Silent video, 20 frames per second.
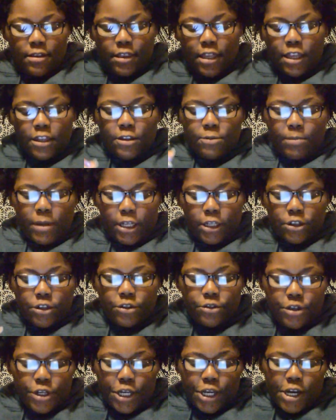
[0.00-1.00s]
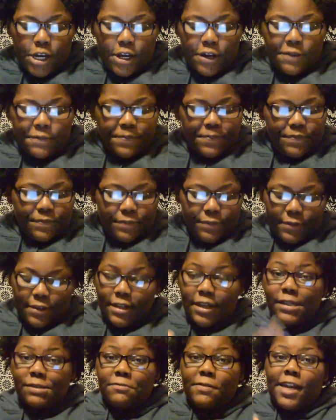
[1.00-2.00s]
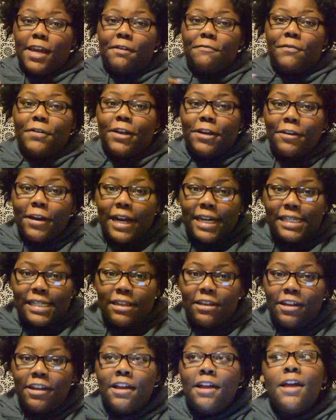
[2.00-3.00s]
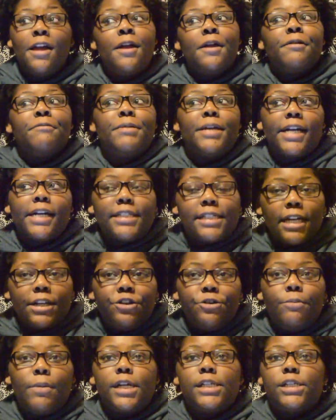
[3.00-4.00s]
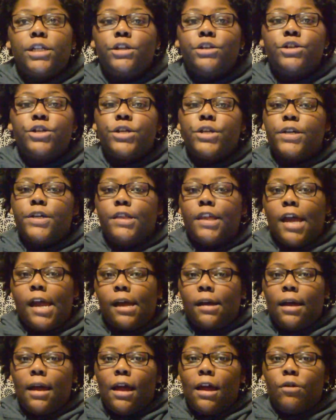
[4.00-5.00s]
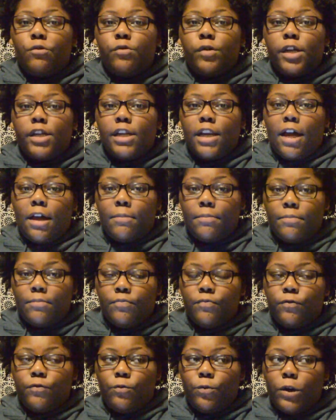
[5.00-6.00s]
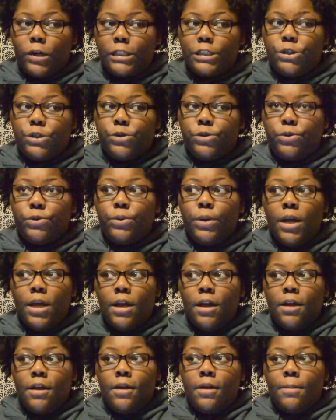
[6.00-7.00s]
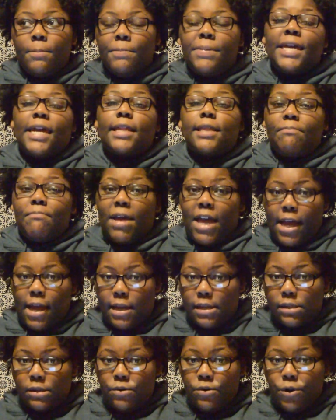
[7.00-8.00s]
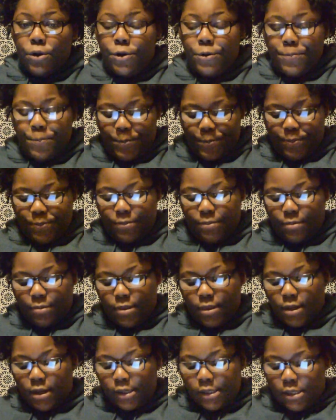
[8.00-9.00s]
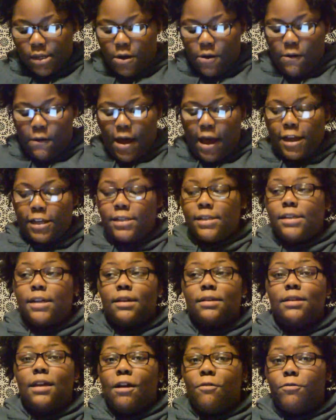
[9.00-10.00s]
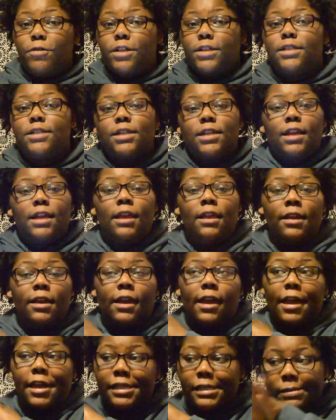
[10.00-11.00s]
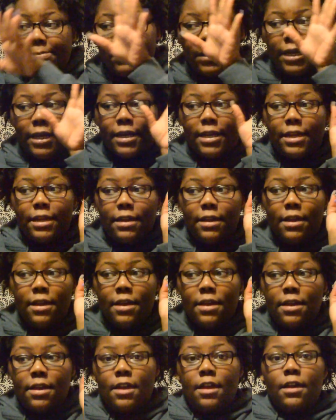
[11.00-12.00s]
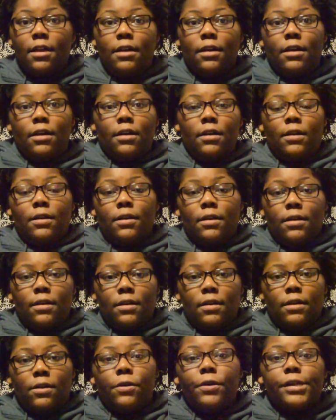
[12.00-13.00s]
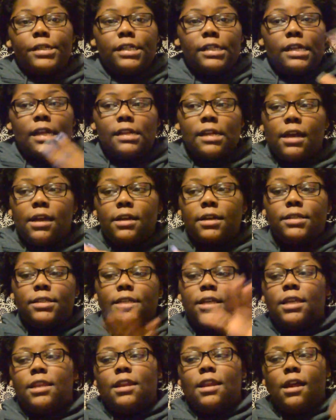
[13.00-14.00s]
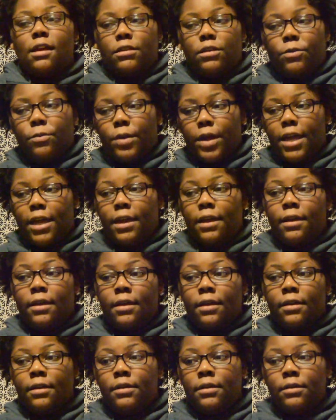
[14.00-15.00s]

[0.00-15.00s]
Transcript: Then my junior year is when I went crazy because I knew my senior year that I would not want to be at my high school. So I decided I wanted to take as many courses as I could to get it out the way.